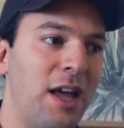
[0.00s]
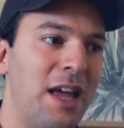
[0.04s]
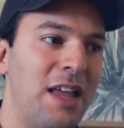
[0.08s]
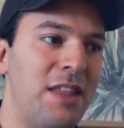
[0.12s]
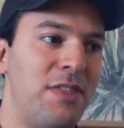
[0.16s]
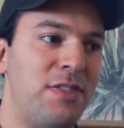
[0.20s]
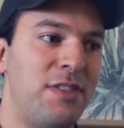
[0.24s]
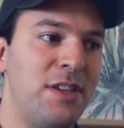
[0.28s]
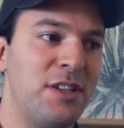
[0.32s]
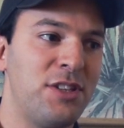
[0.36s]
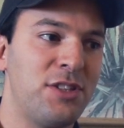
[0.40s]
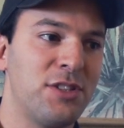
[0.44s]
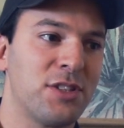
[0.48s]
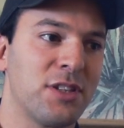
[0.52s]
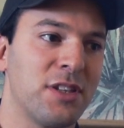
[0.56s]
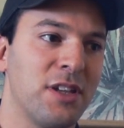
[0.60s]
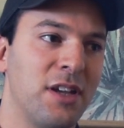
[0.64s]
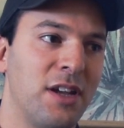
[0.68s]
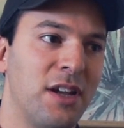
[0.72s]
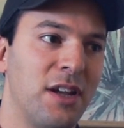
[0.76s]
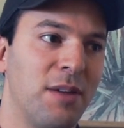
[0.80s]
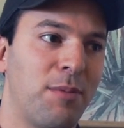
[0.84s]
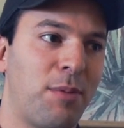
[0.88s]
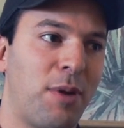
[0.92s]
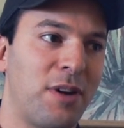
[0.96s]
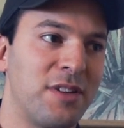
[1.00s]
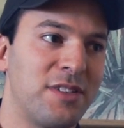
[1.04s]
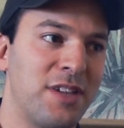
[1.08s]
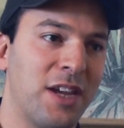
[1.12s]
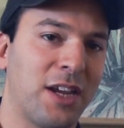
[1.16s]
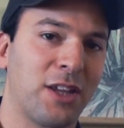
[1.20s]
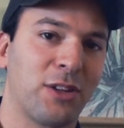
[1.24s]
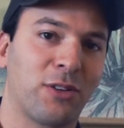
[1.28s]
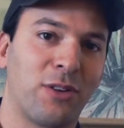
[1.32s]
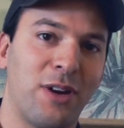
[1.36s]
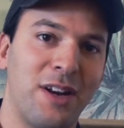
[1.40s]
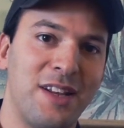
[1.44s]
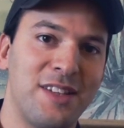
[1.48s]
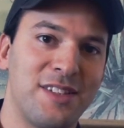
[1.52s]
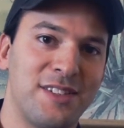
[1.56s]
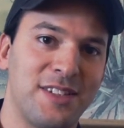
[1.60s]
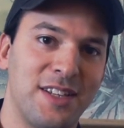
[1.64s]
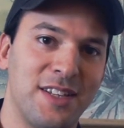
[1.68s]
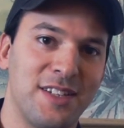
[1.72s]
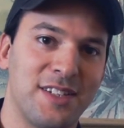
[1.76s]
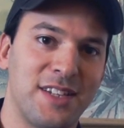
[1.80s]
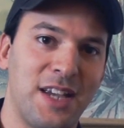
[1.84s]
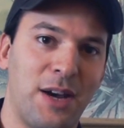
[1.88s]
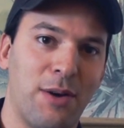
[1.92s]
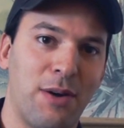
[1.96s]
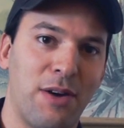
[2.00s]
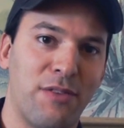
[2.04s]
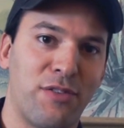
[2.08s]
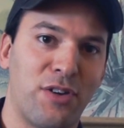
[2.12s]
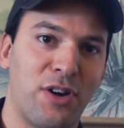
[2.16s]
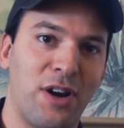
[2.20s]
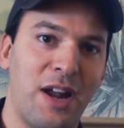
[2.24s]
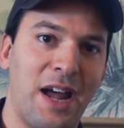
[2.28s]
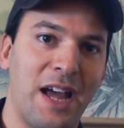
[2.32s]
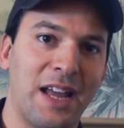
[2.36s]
In this particular instance, however,